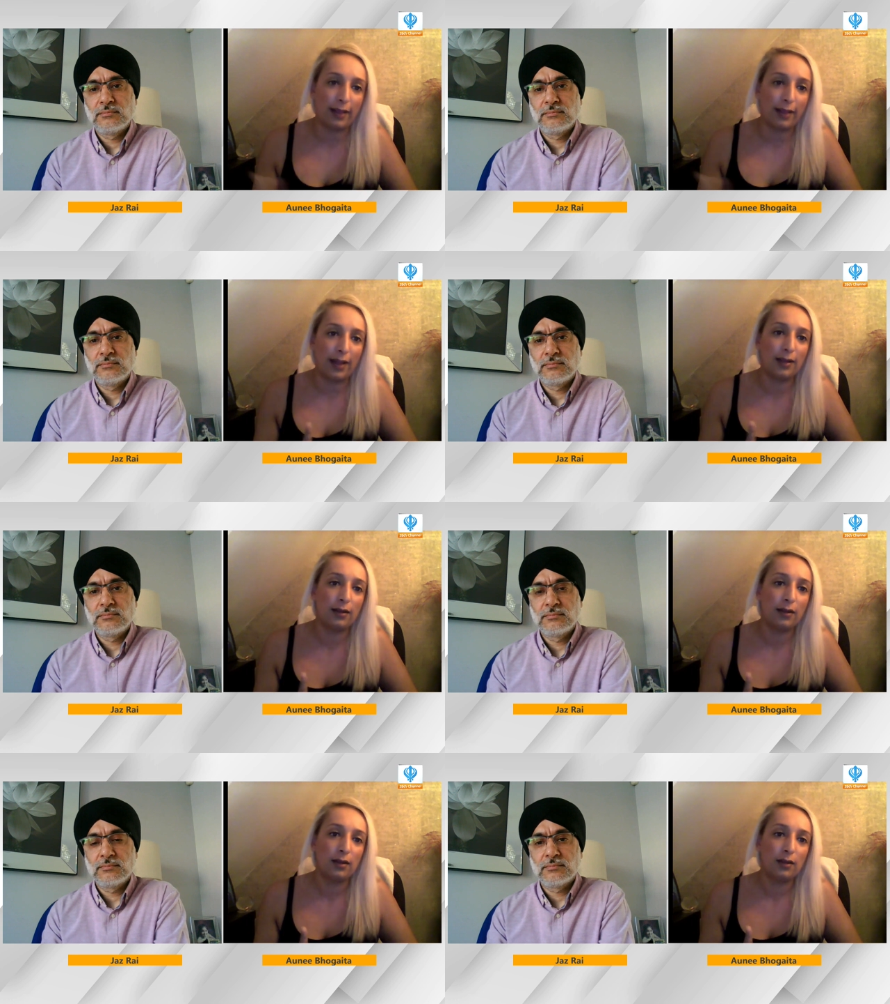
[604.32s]
Speaker 1: like that
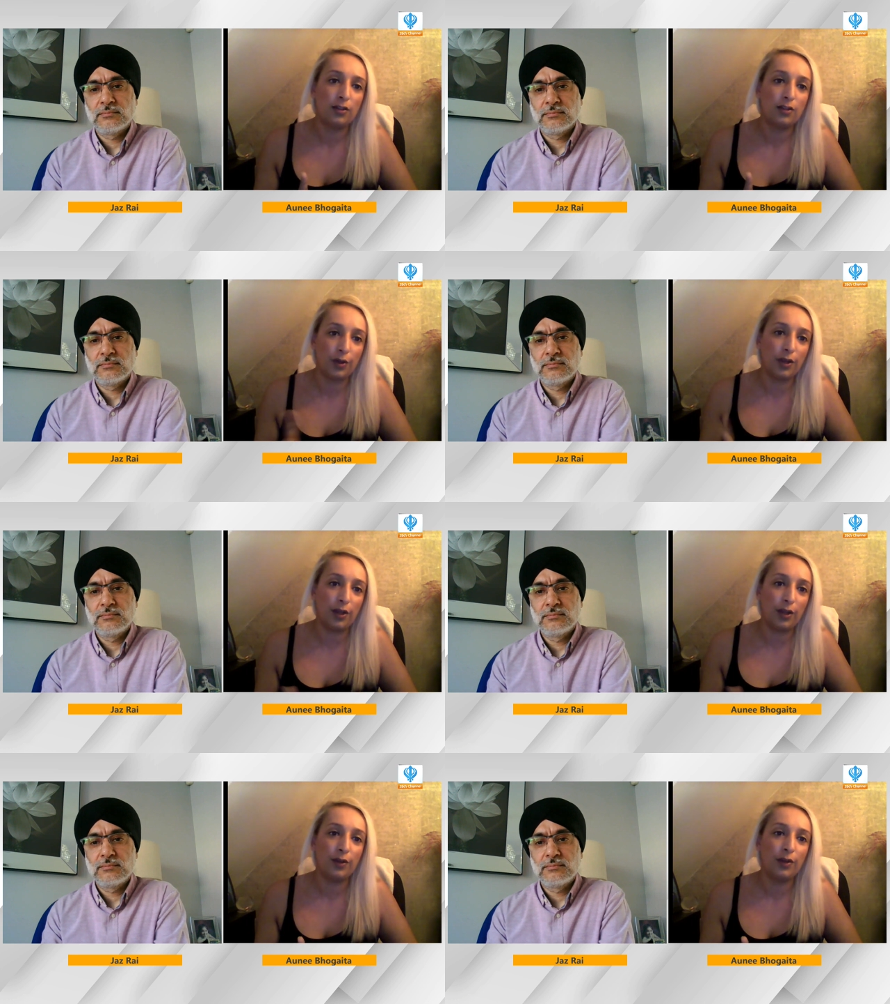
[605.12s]
to
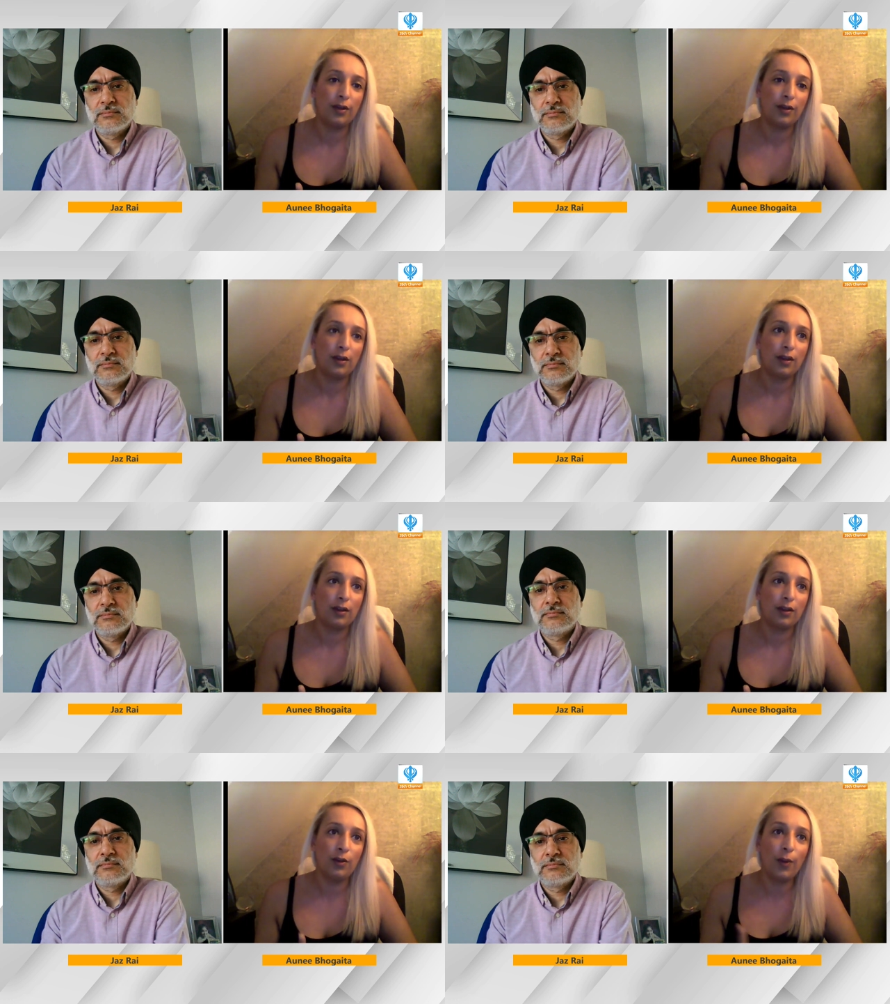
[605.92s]
you,
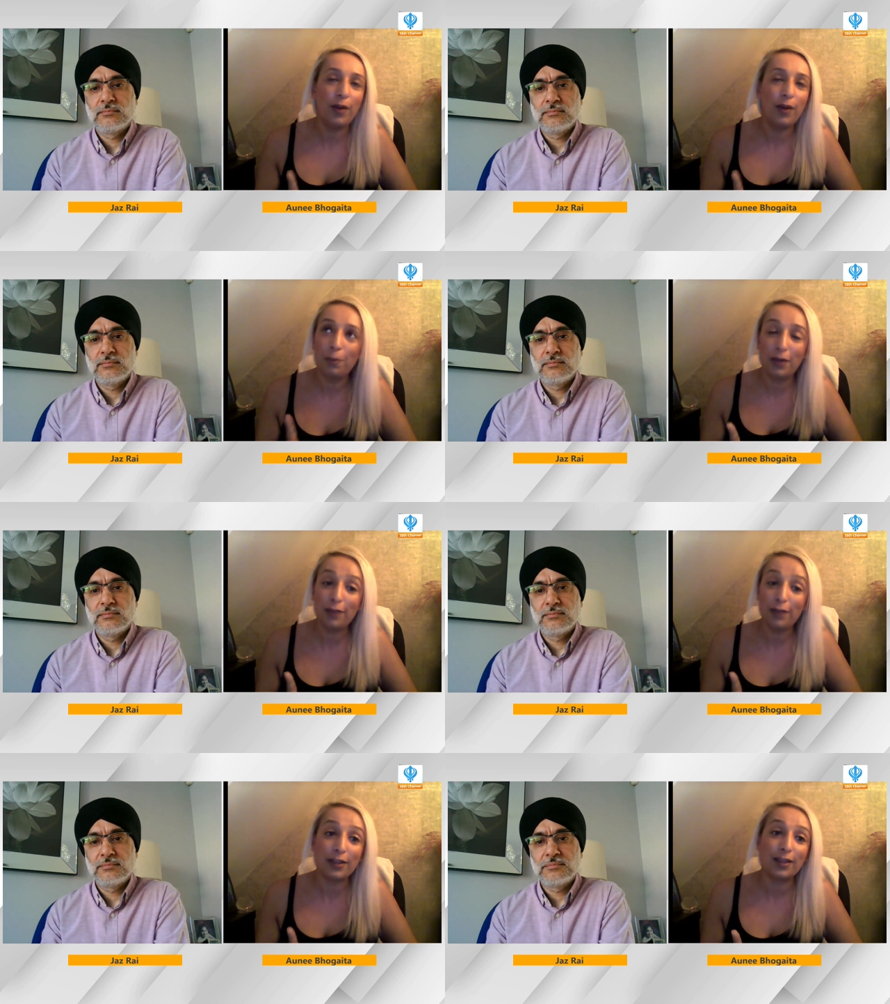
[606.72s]
you end up
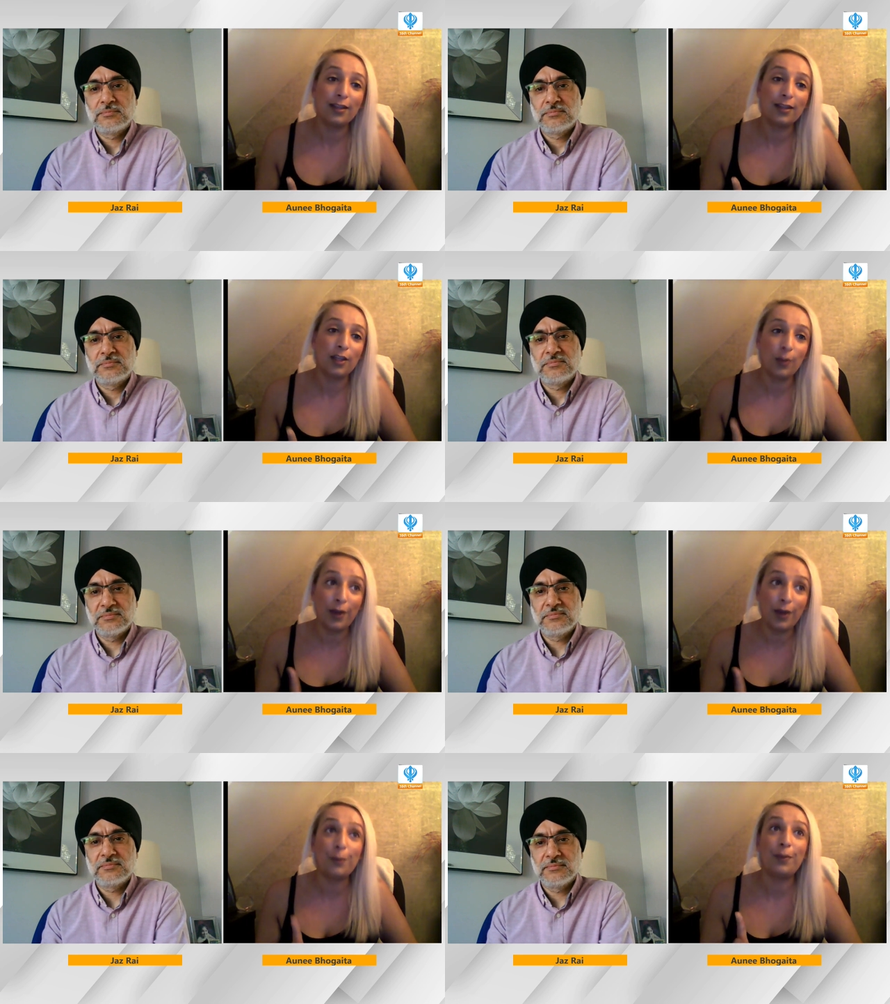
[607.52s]
believing it.
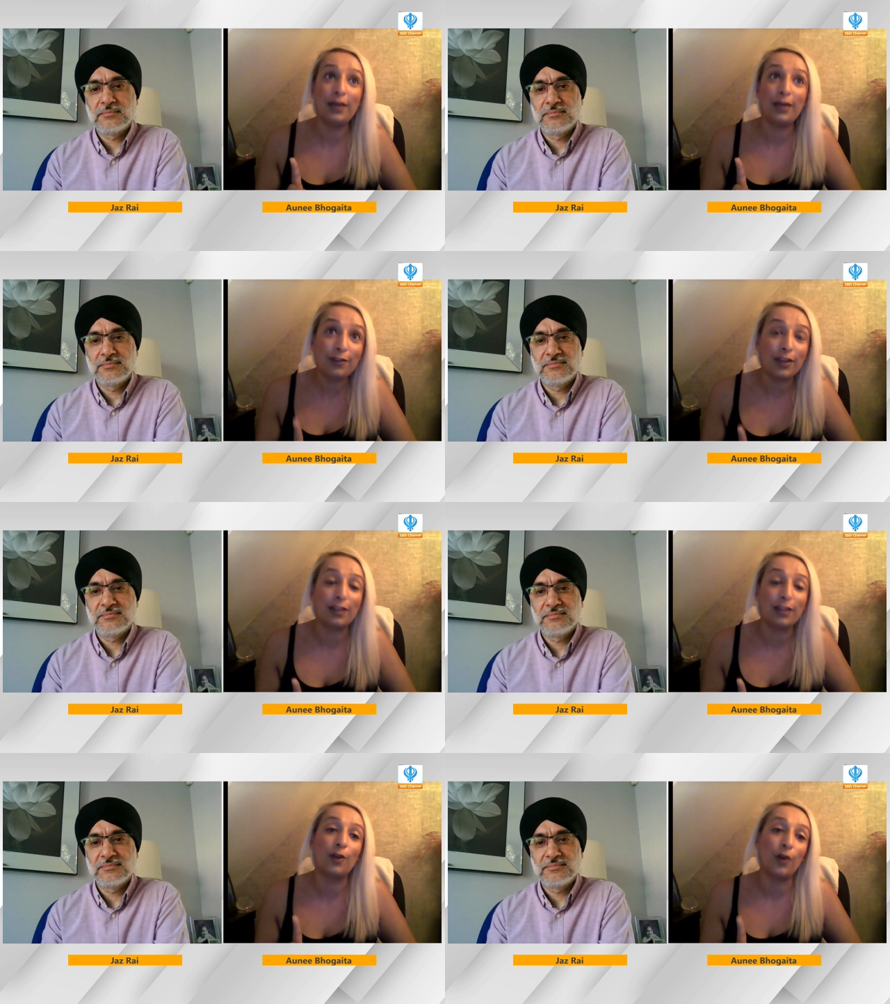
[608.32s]
You end up mm.
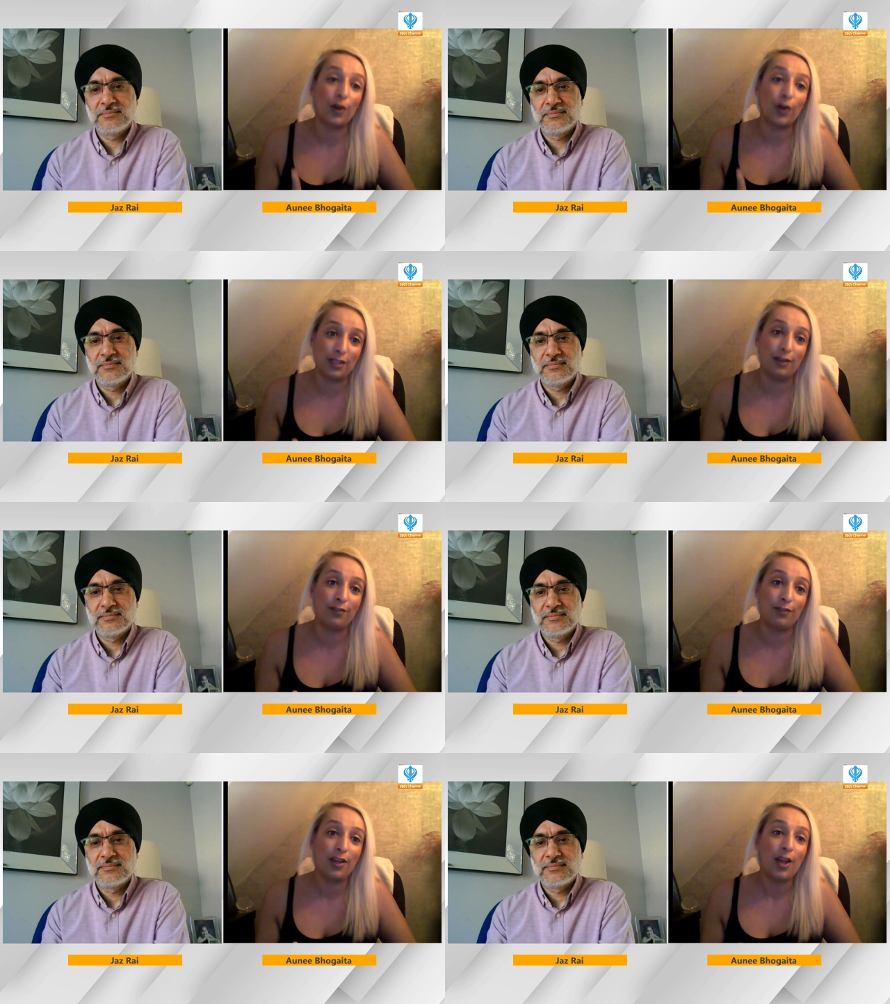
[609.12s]
believing that you're not good
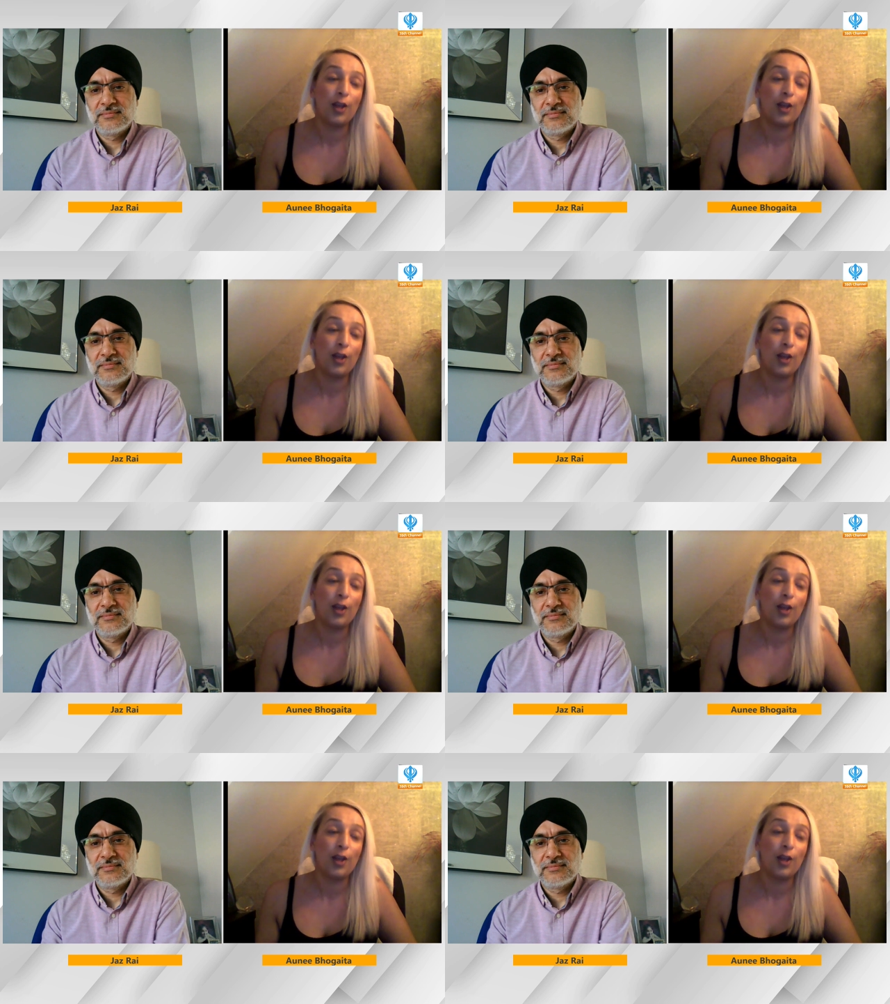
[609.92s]
enough.